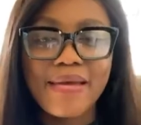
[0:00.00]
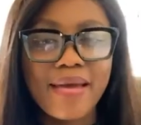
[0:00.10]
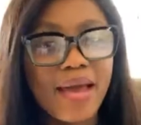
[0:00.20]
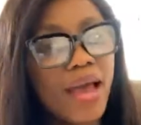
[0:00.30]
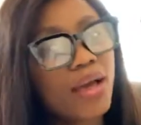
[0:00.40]

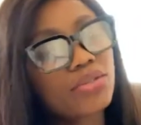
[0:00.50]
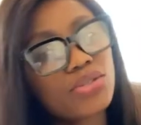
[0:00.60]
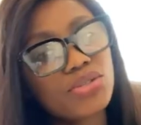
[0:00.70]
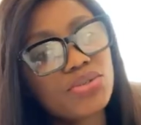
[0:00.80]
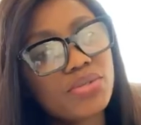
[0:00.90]
how to
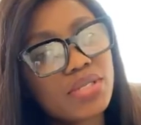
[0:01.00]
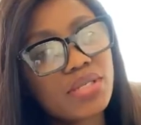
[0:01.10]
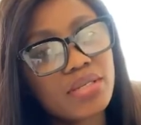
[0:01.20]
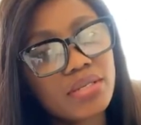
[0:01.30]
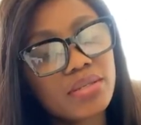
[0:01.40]
use
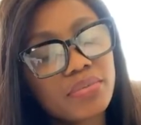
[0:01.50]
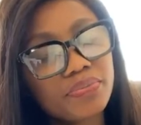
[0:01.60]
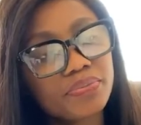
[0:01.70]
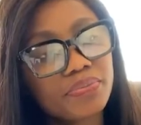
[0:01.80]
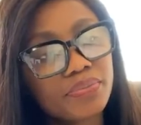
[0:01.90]
the
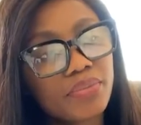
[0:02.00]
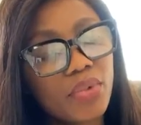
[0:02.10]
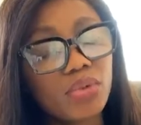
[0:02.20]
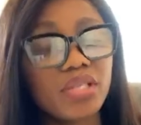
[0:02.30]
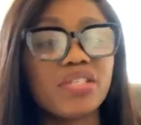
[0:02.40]

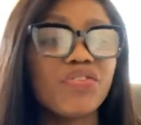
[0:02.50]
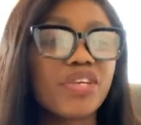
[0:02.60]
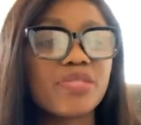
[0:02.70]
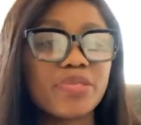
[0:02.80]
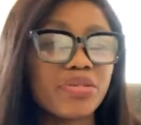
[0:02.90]

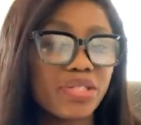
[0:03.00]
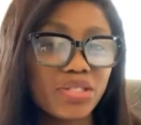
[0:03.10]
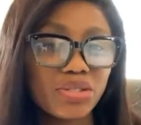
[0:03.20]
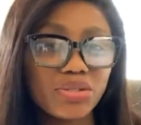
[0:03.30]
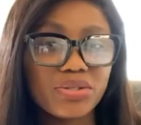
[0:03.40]
difference between the
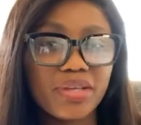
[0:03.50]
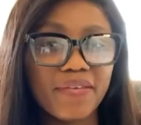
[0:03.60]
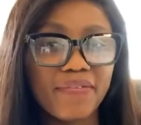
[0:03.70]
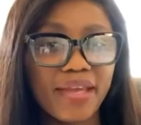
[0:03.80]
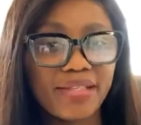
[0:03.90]
total
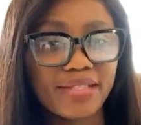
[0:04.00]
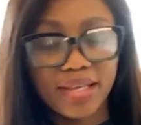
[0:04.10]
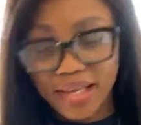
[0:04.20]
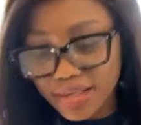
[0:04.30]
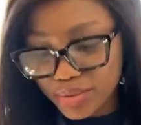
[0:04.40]
effect
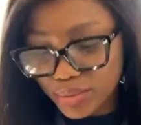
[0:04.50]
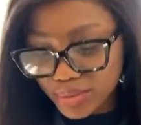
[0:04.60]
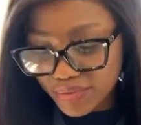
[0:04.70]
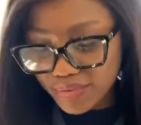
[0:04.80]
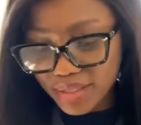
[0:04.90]
and the gold
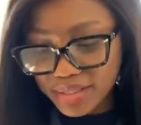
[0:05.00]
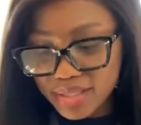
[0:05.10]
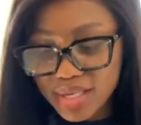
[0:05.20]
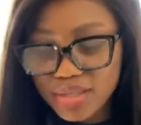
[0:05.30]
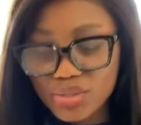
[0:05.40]
effect.
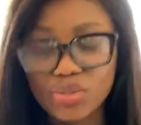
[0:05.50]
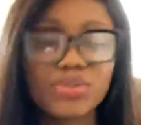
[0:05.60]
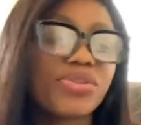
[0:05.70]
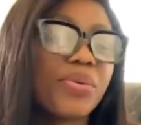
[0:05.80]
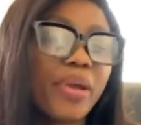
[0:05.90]
So
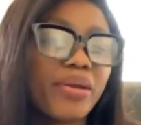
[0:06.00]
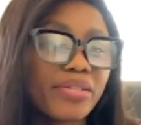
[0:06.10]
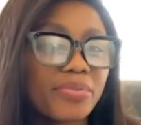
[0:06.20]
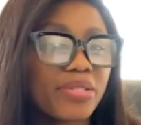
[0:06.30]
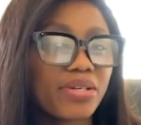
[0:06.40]
today we are going
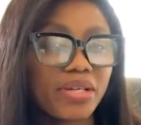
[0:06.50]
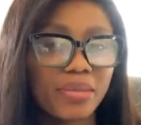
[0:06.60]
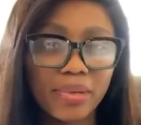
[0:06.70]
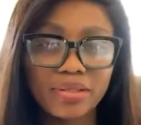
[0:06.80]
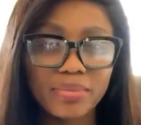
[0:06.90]
to be talking
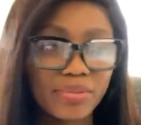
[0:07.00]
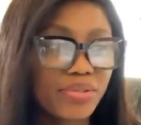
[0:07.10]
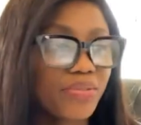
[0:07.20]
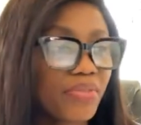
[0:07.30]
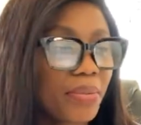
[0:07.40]
about the both
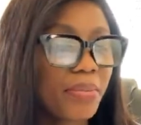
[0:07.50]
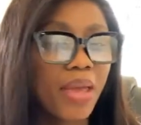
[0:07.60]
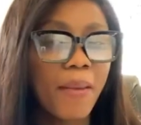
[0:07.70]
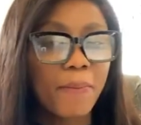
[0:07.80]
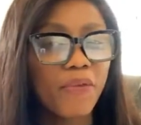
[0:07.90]
of them.
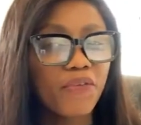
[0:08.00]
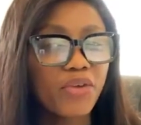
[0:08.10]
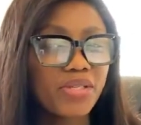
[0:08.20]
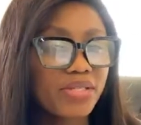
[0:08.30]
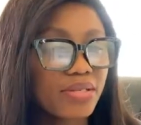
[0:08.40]
But
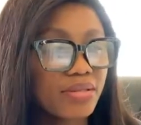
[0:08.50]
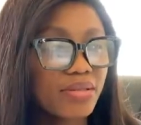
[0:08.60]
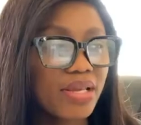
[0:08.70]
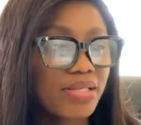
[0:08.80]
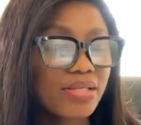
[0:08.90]
first thing,
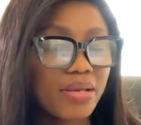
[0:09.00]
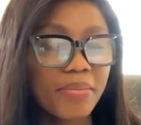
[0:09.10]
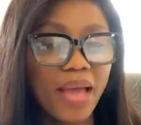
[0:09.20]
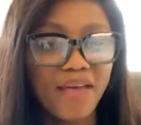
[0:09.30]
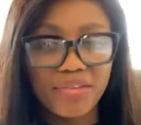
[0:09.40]
let's
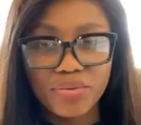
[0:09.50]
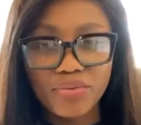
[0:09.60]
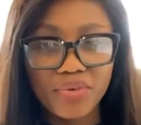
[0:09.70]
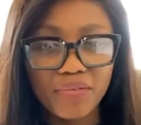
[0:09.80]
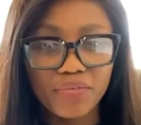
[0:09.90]
have an
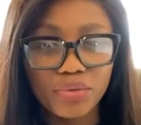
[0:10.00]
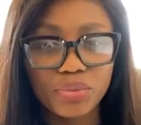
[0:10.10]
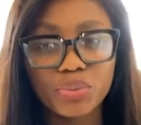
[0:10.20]
overview.